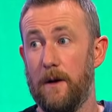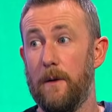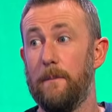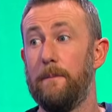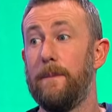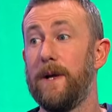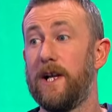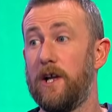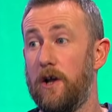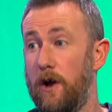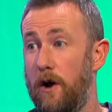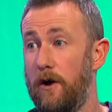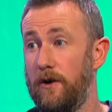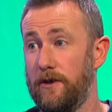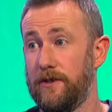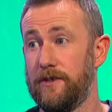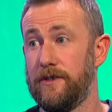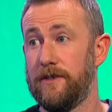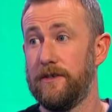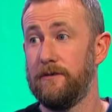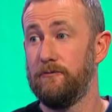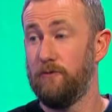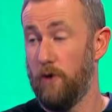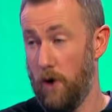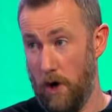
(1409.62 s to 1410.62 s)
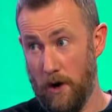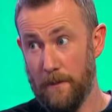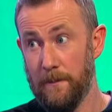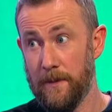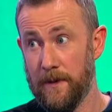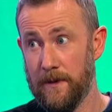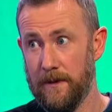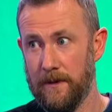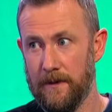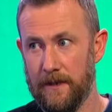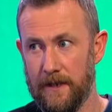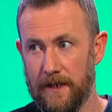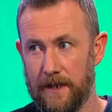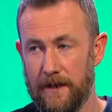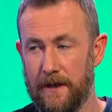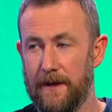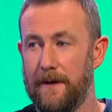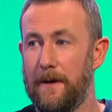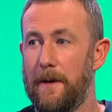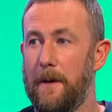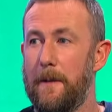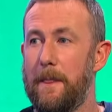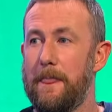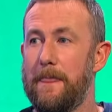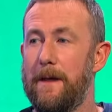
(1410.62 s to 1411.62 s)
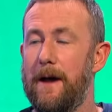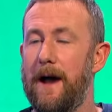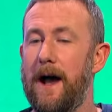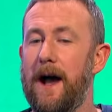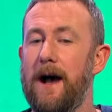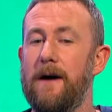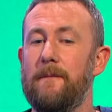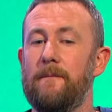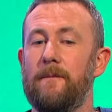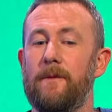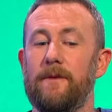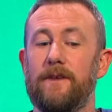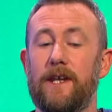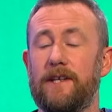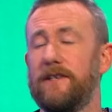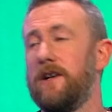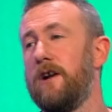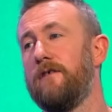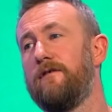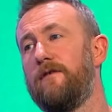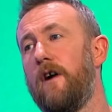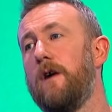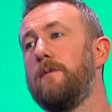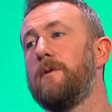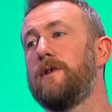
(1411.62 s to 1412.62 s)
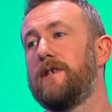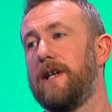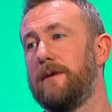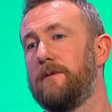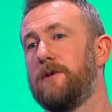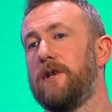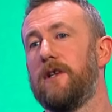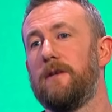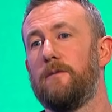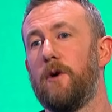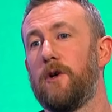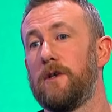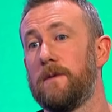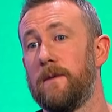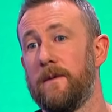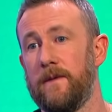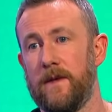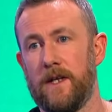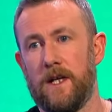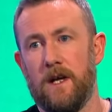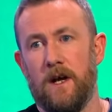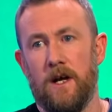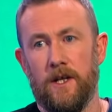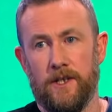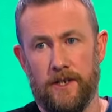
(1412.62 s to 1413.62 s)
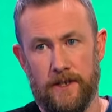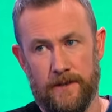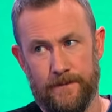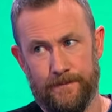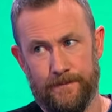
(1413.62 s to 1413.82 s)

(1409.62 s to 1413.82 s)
Because, Rob, there's no phone reception at the bottom of the garden.